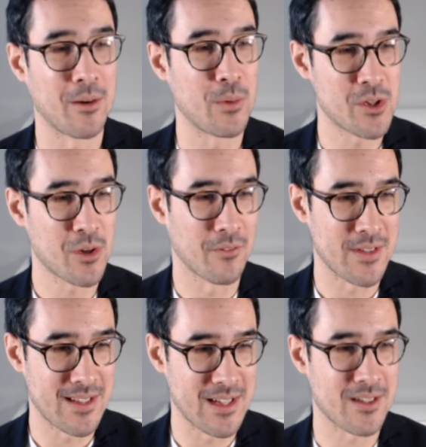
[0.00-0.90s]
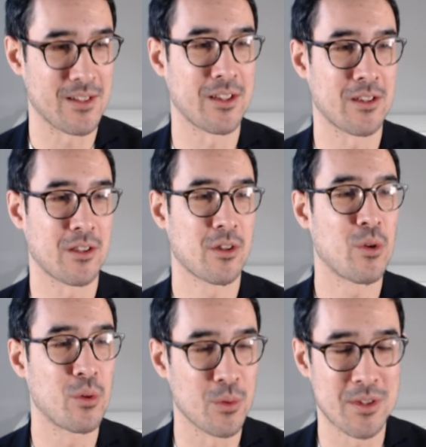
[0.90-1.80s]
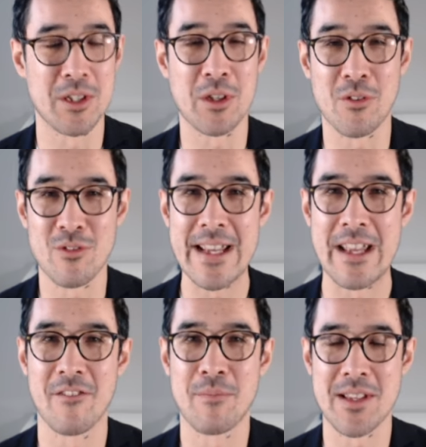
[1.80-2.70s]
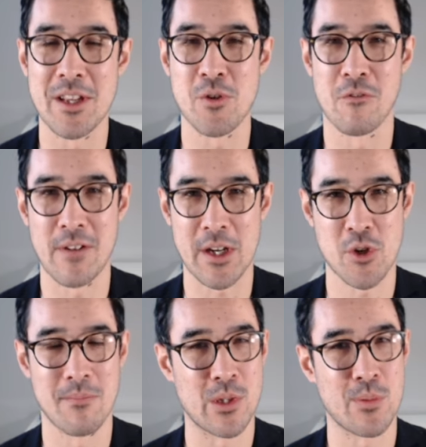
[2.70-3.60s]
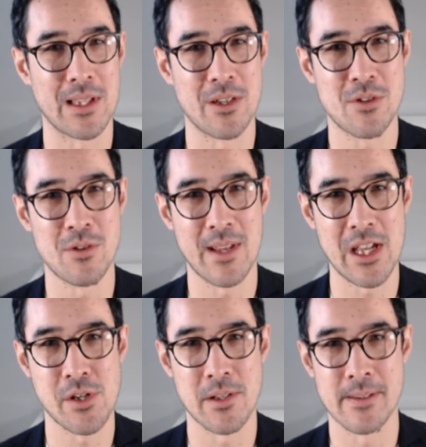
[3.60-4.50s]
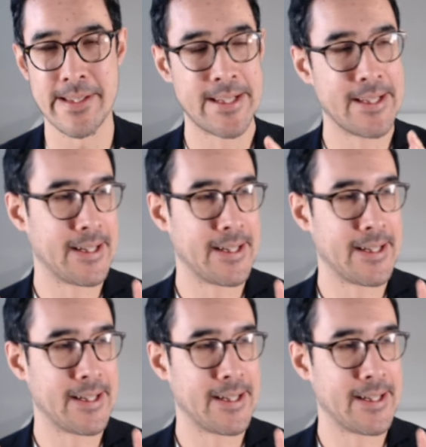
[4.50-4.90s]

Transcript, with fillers: which obviously is going to cause a degree of potential friction between those two nations.